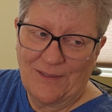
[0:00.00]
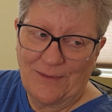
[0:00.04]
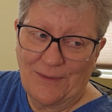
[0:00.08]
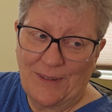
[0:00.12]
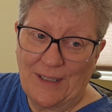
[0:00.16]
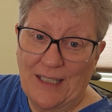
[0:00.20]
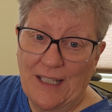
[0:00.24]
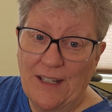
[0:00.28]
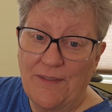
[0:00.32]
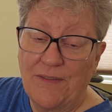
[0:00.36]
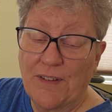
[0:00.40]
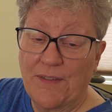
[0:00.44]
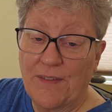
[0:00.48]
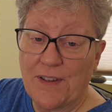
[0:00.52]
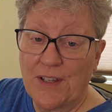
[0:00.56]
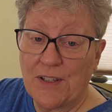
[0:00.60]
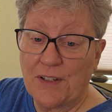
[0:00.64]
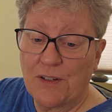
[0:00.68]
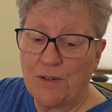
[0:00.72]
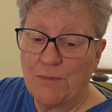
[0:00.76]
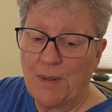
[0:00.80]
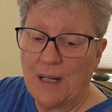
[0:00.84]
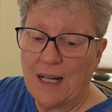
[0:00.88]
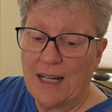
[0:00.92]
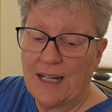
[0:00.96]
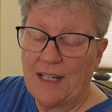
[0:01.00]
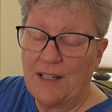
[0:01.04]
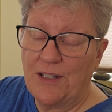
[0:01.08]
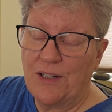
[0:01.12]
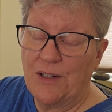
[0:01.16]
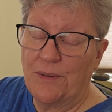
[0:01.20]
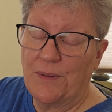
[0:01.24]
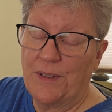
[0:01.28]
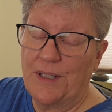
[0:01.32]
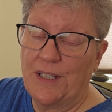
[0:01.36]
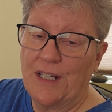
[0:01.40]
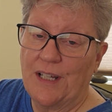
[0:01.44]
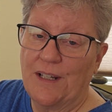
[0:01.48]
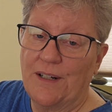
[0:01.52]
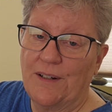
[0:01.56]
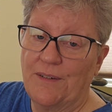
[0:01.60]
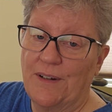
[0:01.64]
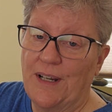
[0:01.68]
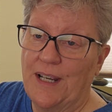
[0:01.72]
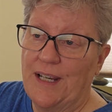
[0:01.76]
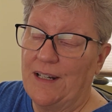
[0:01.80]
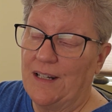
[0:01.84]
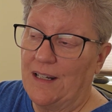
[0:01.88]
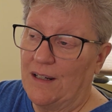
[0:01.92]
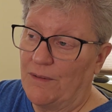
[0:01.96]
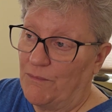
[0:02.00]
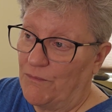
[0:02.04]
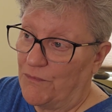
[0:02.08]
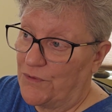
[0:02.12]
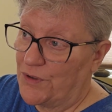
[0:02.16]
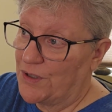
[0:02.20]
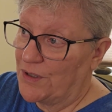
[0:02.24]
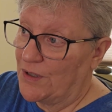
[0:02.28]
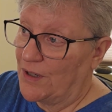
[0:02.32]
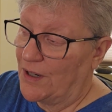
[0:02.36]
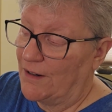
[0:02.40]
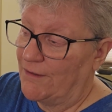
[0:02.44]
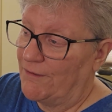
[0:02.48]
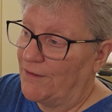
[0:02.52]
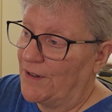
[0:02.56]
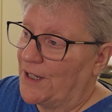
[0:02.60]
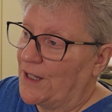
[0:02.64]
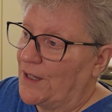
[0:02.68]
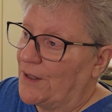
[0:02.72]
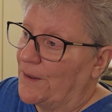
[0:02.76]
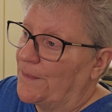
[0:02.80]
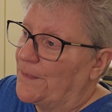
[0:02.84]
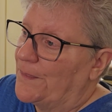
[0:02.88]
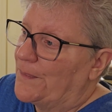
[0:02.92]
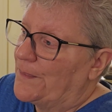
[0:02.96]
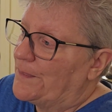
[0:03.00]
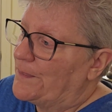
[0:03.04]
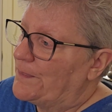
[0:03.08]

We leave the physical body to regenerate, and off we go.